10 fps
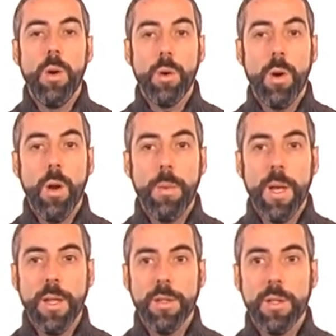or crop
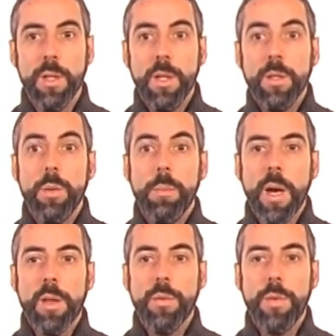lands to
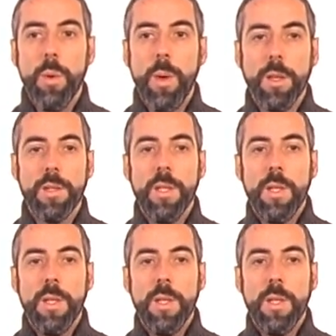biofuels,